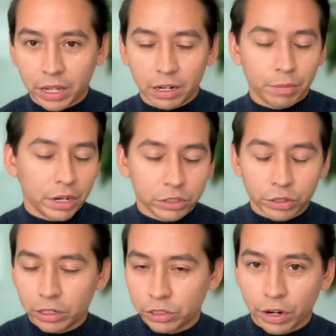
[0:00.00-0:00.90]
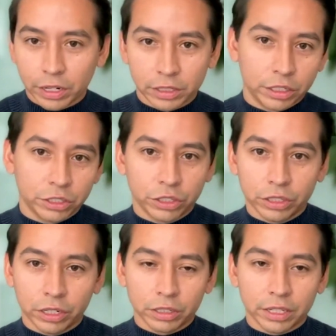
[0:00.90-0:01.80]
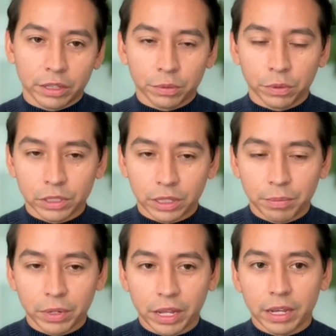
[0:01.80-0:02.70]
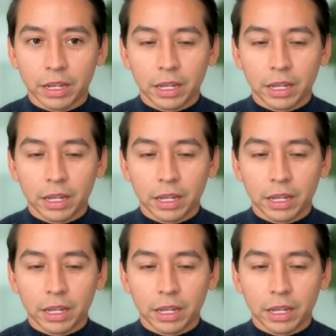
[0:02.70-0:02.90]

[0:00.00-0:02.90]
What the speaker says: and administrators across the district to understand the roles that they play.